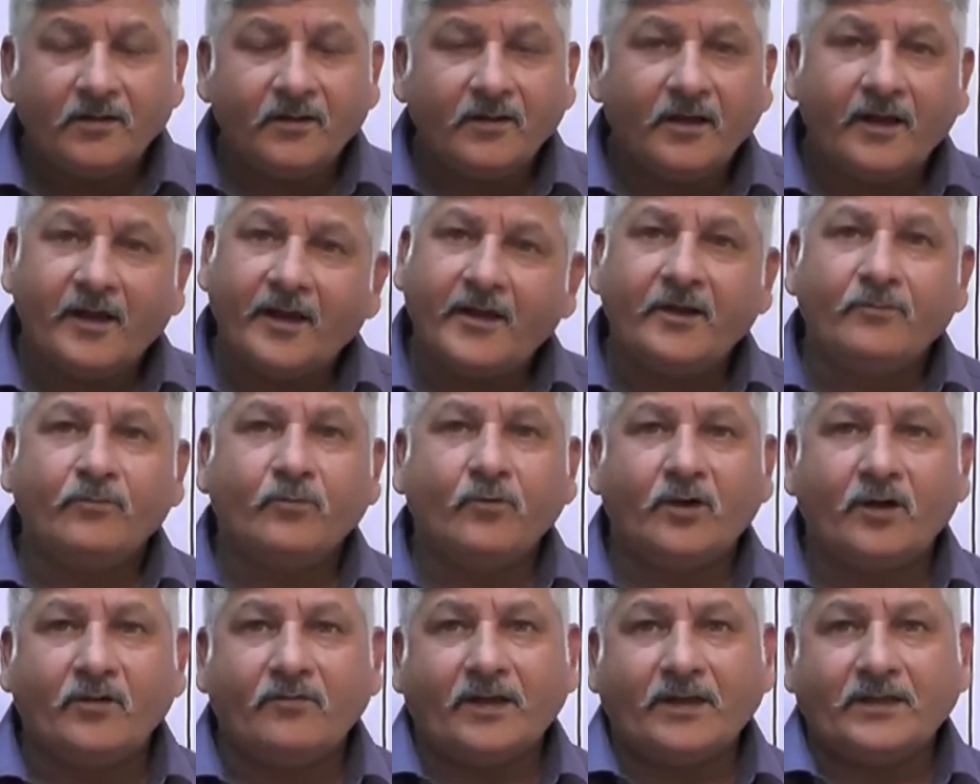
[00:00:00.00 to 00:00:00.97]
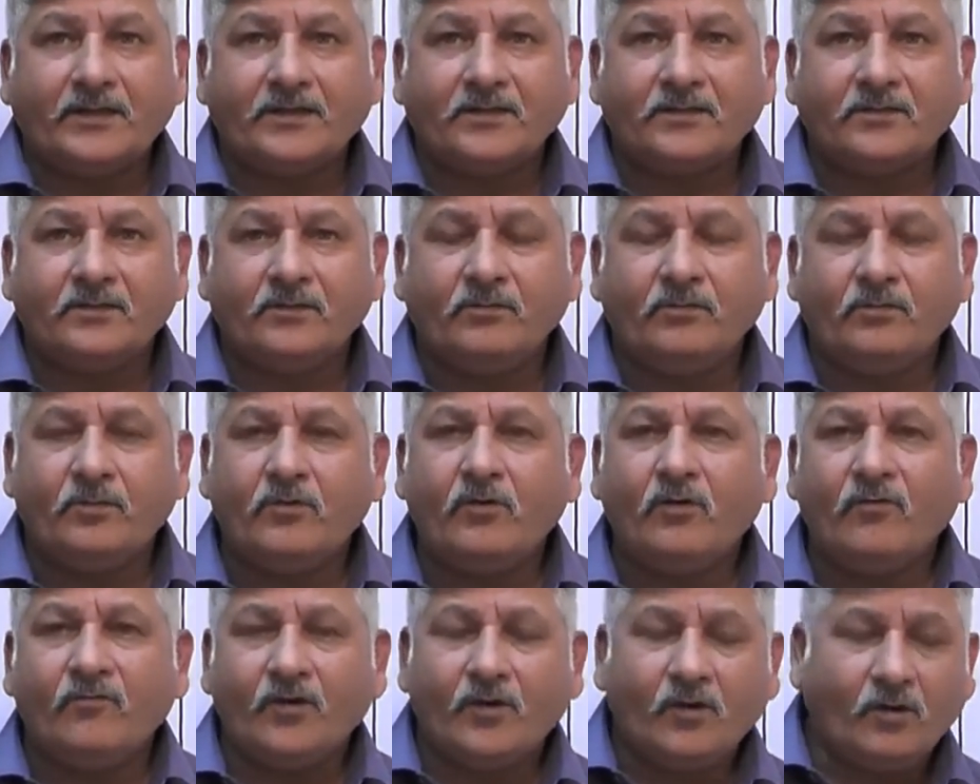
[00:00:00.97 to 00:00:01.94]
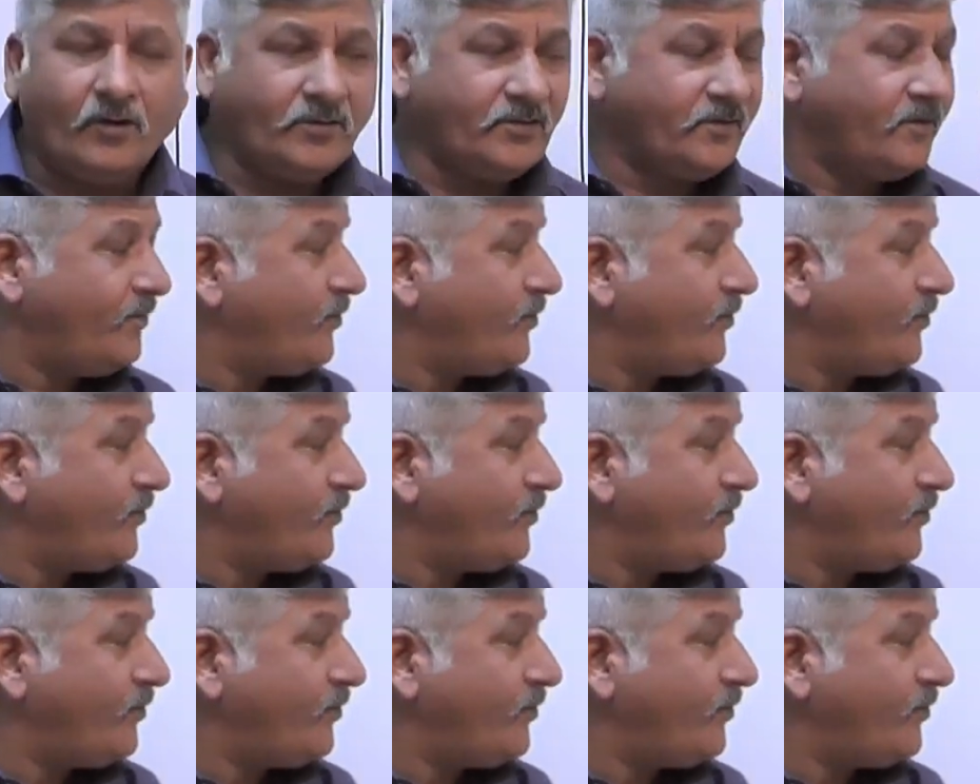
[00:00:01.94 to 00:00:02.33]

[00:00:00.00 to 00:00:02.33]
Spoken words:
an input device, because